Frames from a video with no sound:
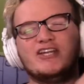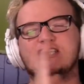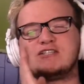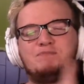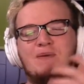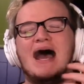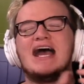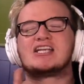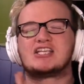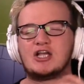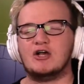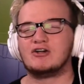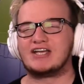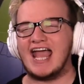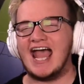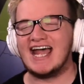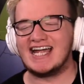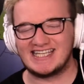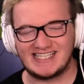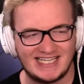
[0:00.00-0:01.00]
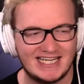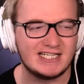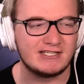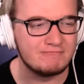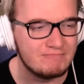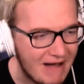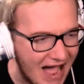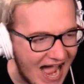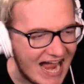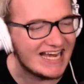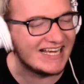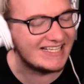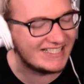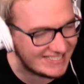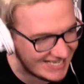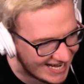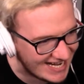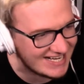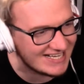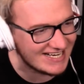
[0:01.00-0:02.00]
the special guest is my
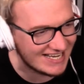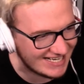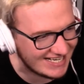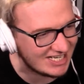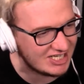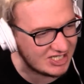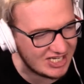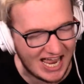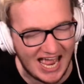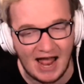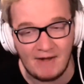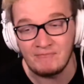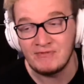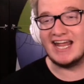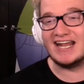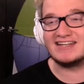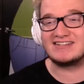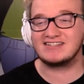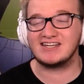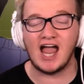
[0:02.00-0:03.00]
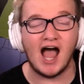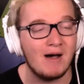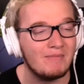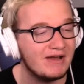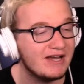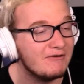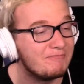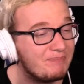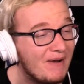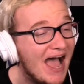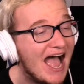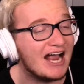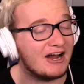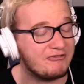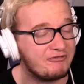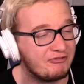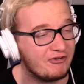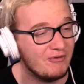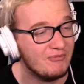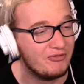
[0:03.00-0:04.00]
dignity, chap. It's coming back
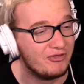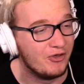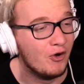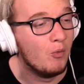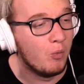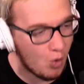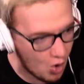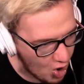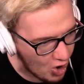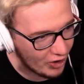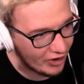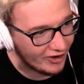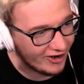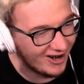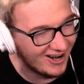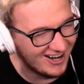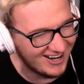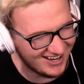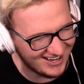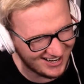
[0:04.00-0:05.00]
from the war.